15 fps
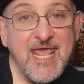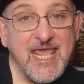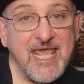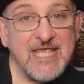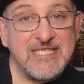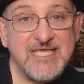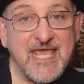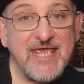
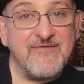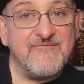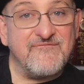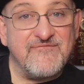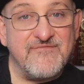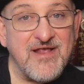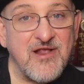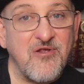It's a
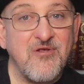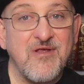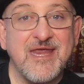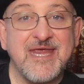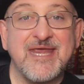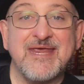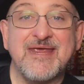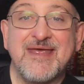
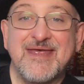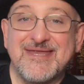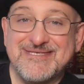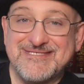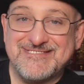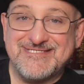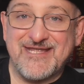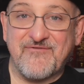very
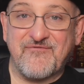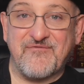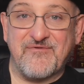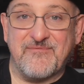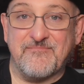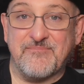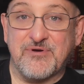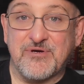
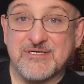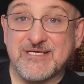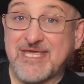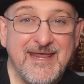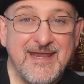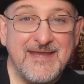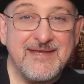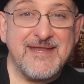different book
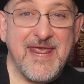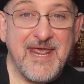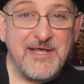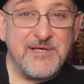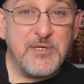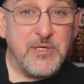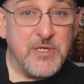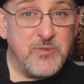in a
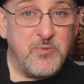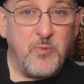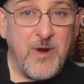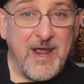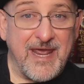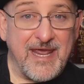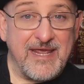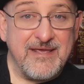good
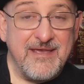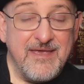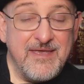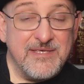way.